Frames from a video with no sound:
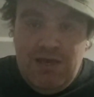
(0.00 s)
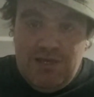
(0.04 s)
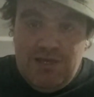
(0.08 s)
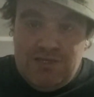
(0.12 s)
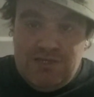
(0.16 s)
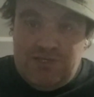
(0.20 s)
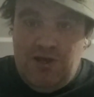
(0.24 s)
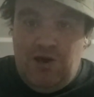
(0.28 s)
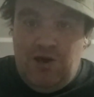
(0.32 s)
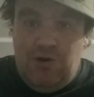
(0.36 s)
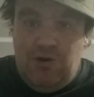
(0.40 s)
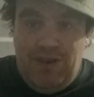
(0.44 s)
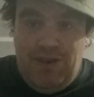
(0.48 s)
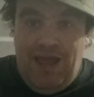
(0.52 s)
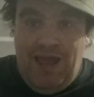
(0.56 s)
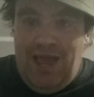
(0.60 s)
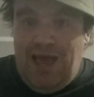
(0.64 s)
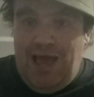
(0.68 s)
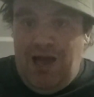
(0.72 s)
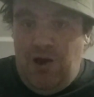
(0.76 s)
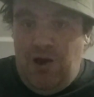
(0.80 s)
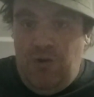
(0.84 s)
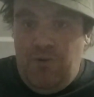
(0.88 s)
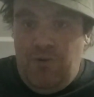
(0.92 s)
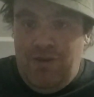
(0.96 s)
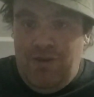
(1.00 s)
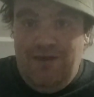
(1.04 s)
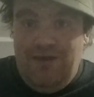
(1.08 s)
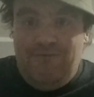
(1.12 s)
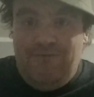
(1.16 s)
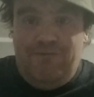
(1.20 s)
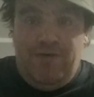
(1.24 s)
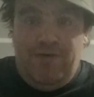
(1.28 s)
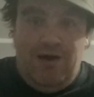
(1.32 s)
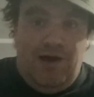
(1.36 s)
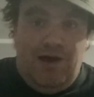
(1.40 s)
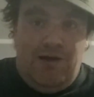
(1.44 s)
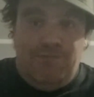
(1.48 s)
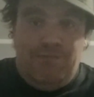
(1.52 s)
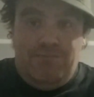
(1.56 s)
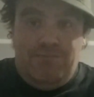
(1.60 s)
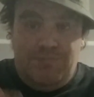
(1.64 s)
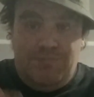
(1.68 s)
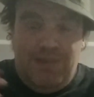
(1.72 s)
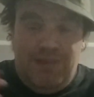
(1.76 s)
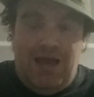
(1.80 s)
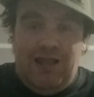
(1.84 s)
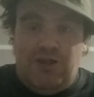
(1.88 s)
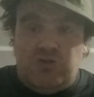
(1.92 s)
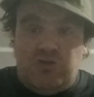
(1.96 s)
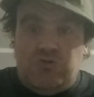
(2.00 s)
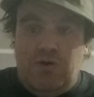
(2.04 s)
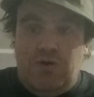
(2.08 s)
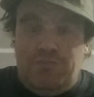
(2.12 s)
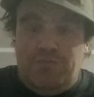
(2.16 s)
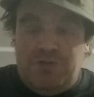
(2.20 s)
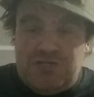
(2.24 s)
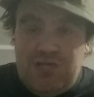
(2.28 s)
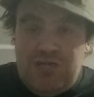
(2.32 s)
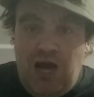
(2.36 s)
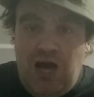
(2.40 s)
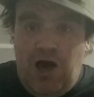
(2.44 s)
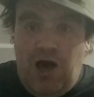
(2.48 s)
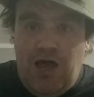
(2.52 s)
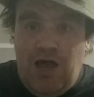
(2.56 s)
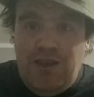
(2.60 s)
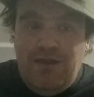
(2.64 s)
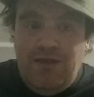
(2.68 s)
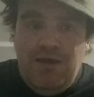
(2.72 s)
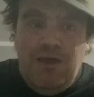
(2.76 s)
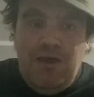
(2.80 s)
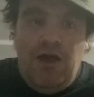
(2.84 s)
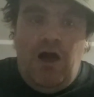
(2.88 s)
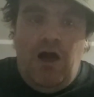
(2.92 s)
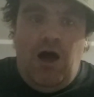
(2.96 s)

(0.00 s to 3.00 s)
So now, if Donald Trump is gone,